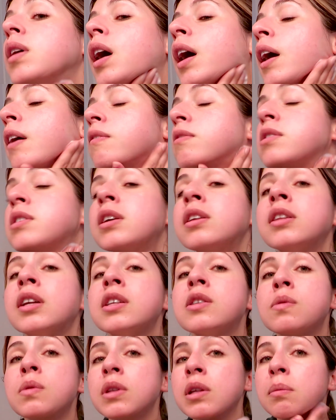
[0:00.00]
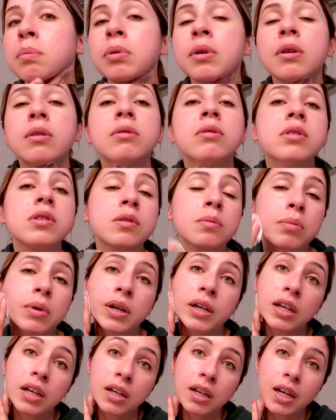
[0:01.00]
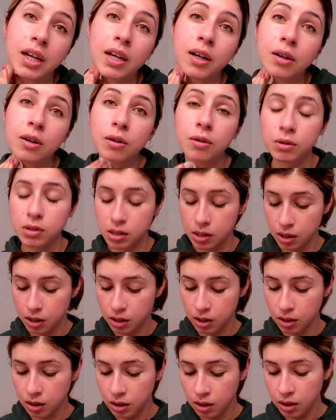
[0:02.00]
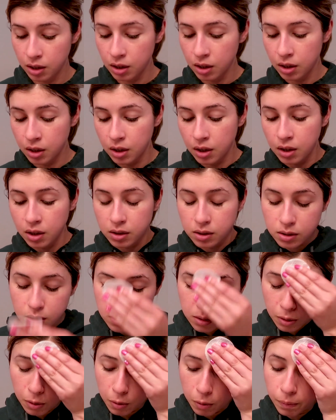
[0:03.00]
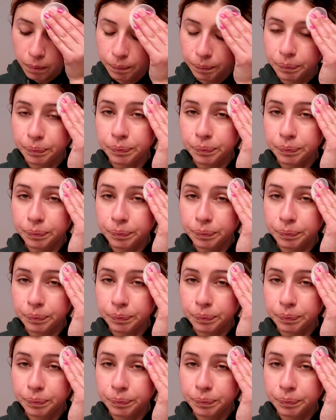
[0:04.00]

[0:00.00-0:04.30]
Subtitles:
have skin that's really prone to breaking out. So